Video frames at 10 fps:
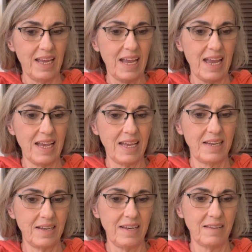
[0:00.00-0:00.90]
And
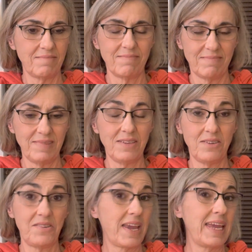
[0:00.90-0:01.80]

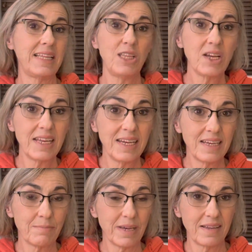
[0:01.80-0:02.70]
you can't look at
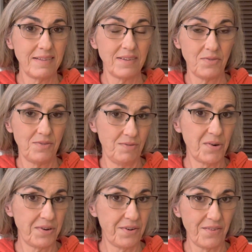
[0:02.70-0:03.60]
it because you
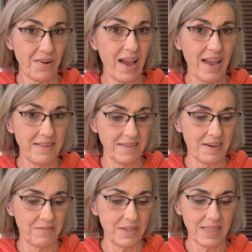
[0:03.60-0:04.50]
hurt your eyes and
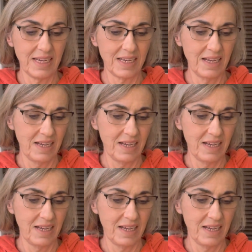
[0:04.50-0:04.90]
everything.